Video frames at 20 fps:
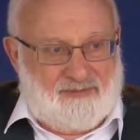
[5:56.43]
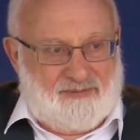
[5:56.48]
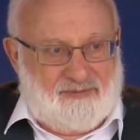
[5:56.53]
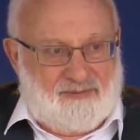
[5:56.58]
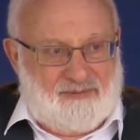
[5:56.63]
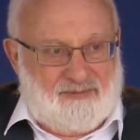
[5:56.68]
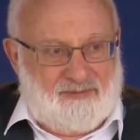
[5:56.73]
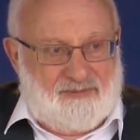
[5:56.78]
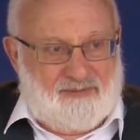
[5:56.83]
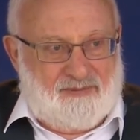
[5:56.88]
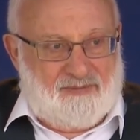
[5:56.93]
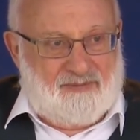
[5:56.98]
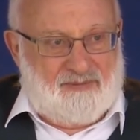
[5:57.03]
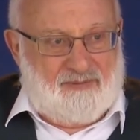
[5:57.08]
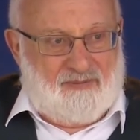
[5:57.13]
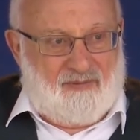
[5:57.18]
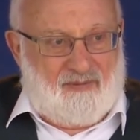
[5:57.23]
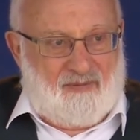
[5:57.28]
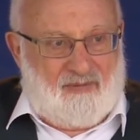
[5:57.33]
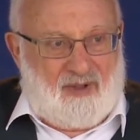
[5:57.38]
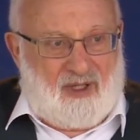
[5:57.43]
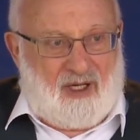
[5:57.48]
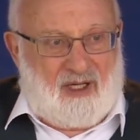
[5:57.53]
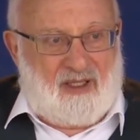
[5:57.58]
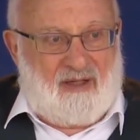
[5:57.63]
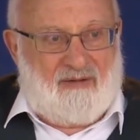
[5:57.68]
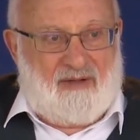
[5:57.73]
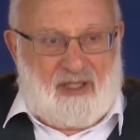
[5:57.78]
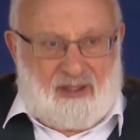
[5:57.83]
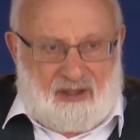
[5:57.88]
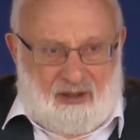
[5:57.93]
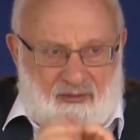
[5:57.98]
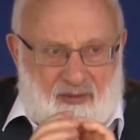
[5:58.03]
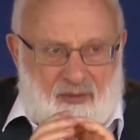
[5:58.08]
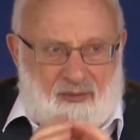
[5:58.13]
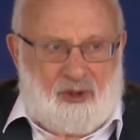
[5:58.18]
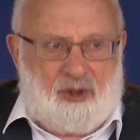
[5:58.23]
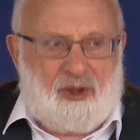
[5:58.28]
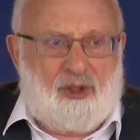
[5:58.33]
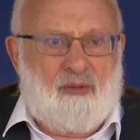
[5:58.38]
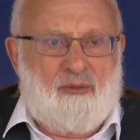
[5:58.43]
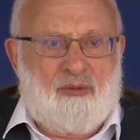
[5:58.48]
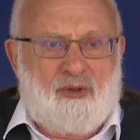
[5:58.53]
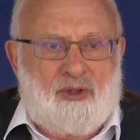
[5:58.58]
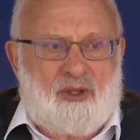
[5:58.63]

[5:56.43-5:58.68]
parts are somehow interconnected.